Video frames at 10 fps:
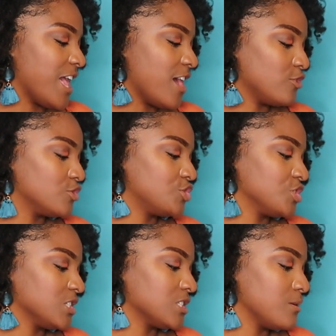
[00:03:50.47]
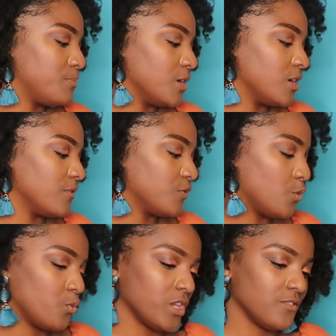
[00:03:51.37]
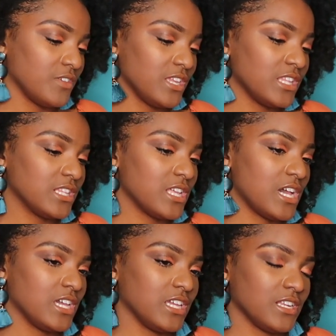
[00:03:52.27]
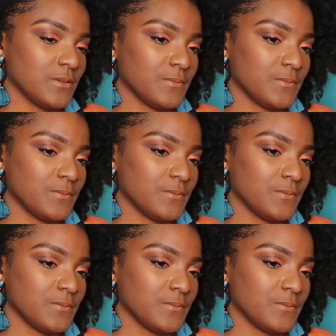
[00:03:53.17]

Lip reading: at or just above the wavy line.